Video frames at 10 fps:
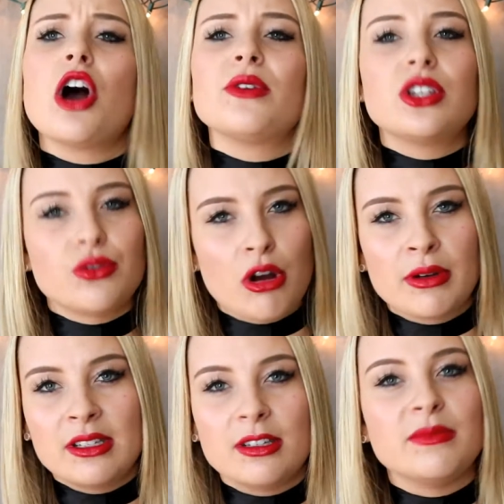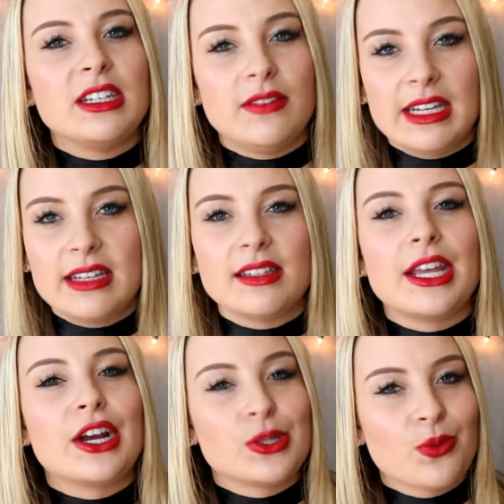always throw in some DVDs in
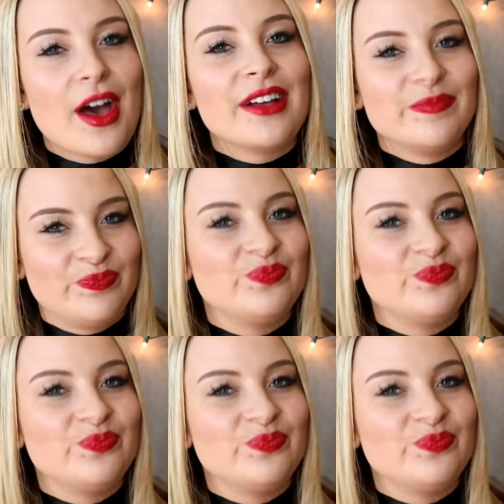there as well.